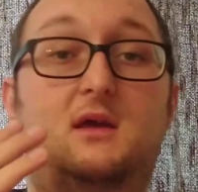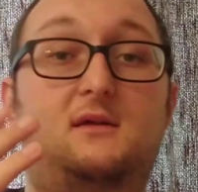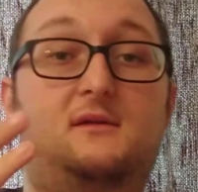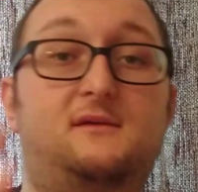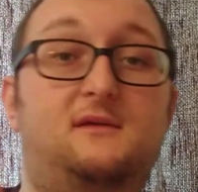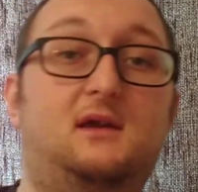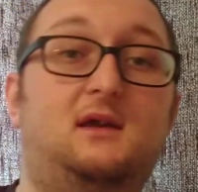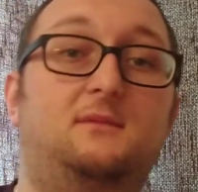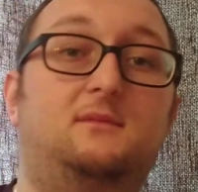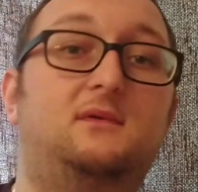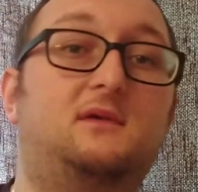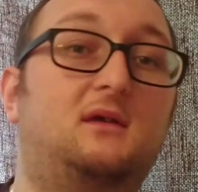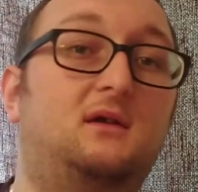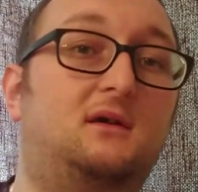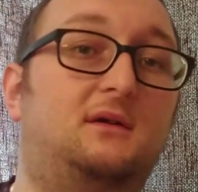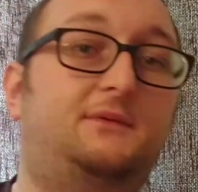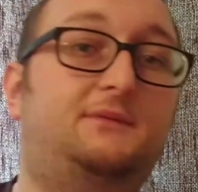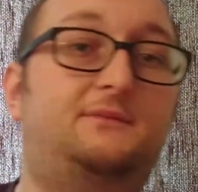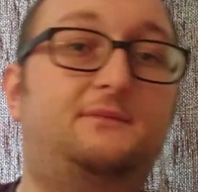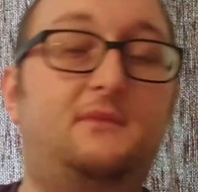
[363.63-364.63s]
seems
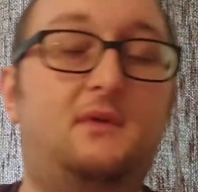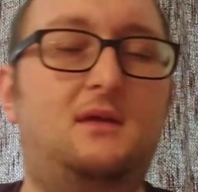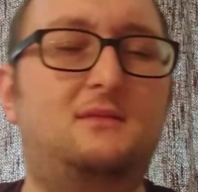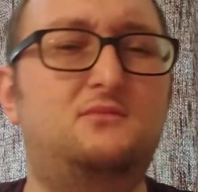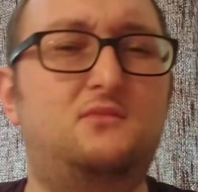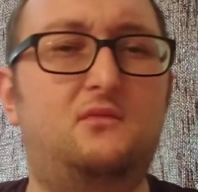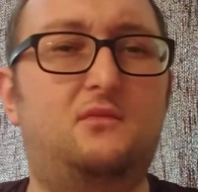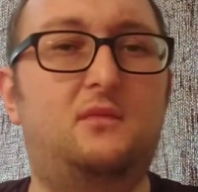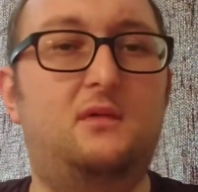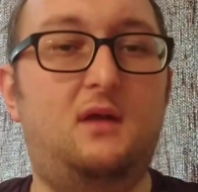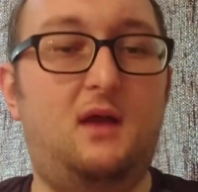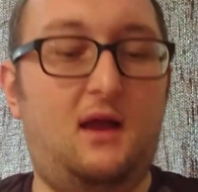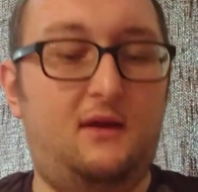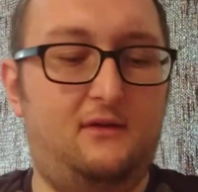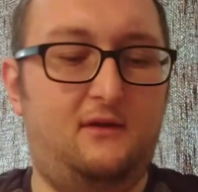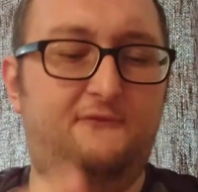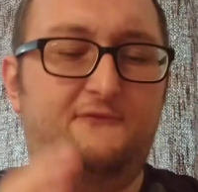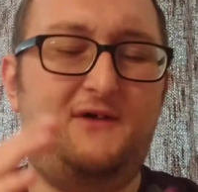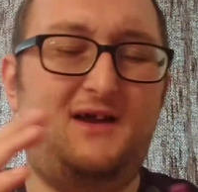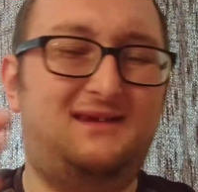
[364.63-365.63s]
to,
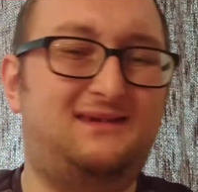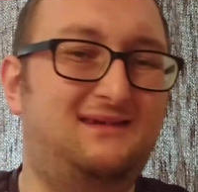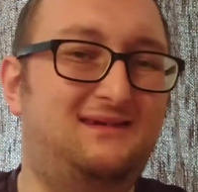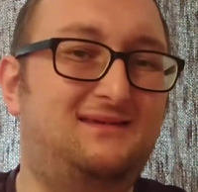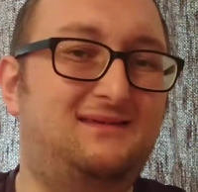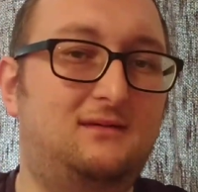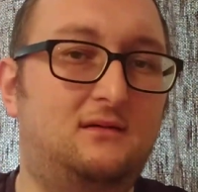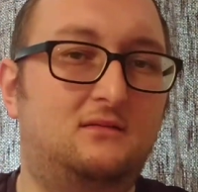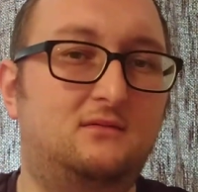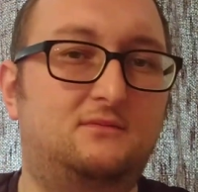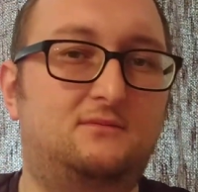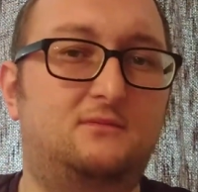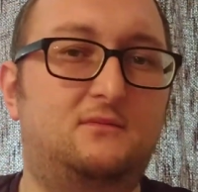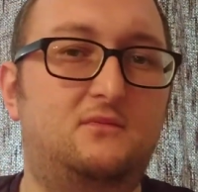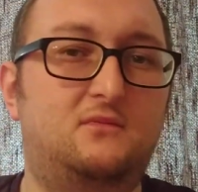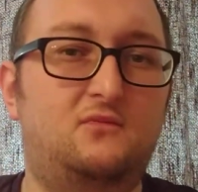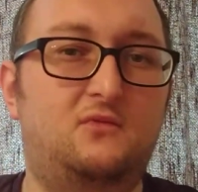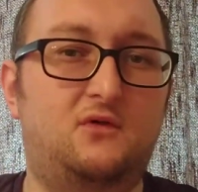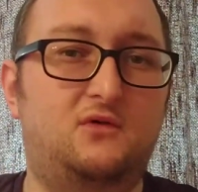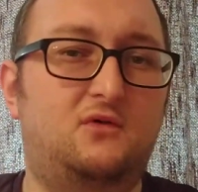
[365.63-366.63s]
and the fact that it's a
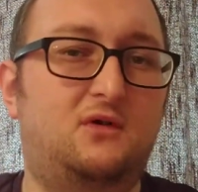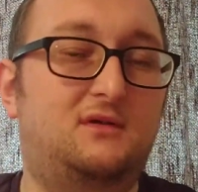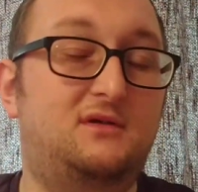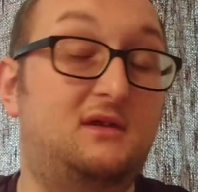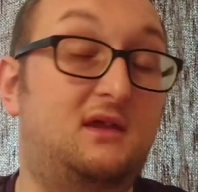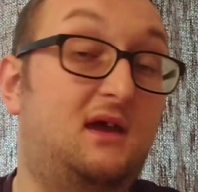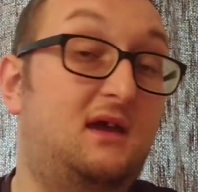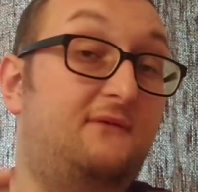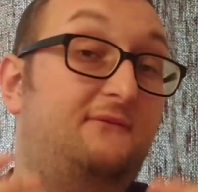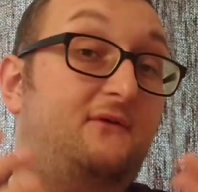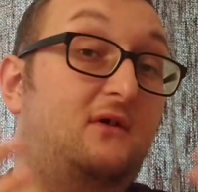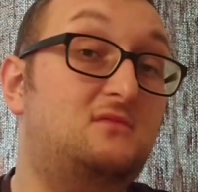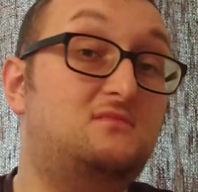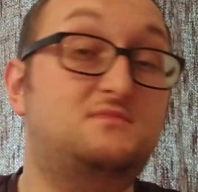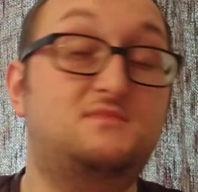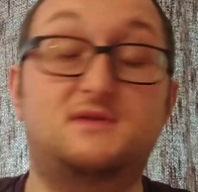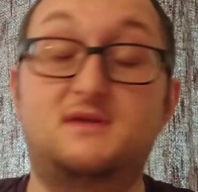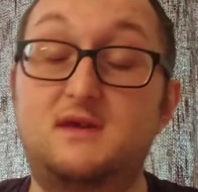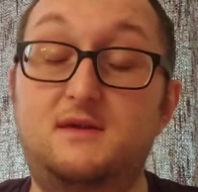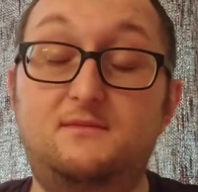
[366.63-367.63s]
restricted airflow
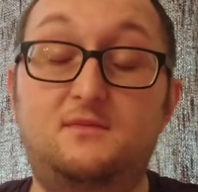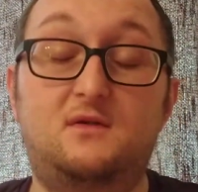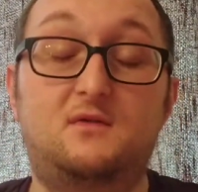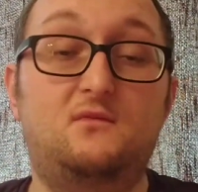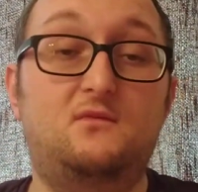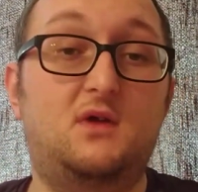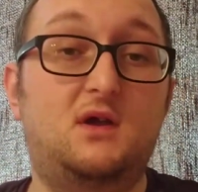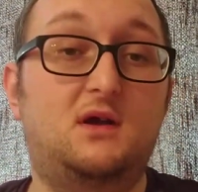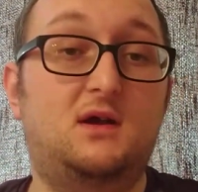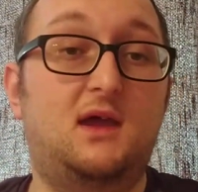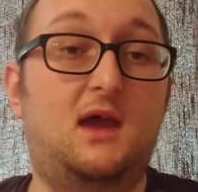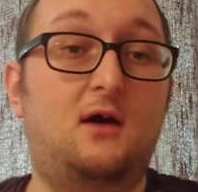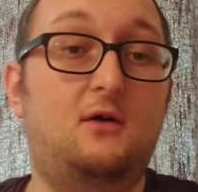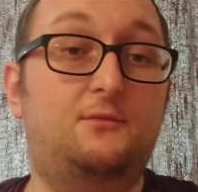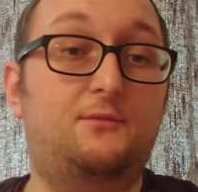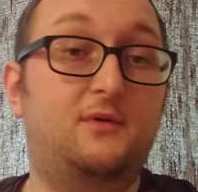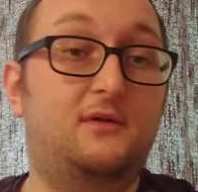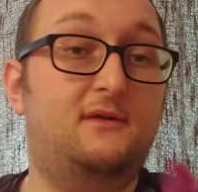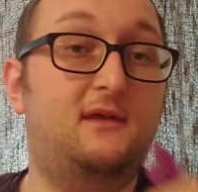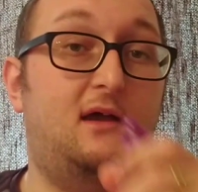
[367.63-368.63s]
seems to really
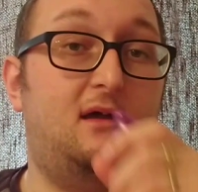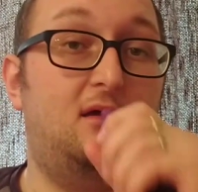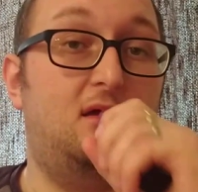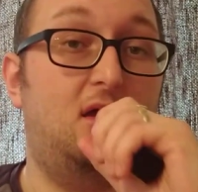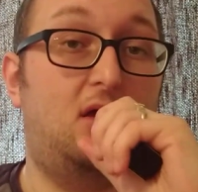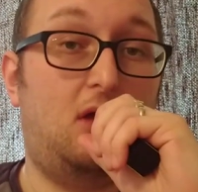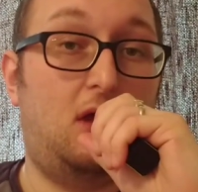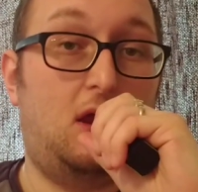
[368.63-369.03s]
help with that.